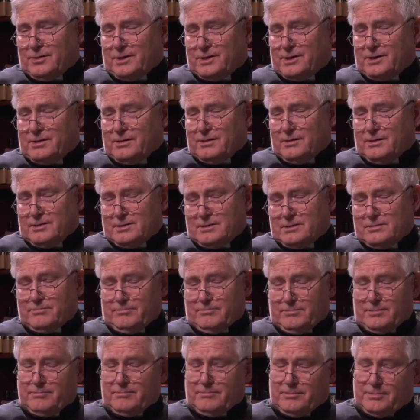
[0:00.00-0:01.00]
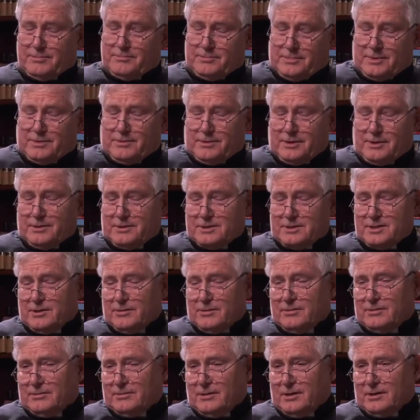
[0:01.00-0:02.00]
which is
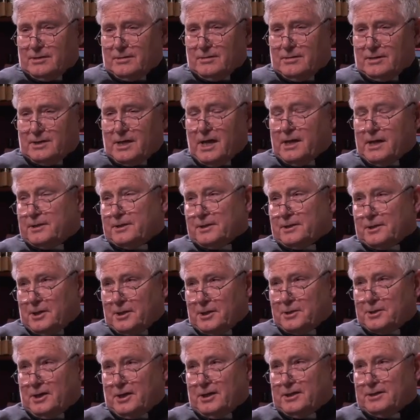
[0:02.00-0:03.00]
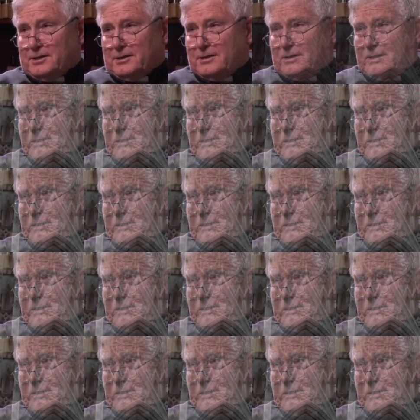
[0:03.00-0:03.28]
considered like a Catholic icon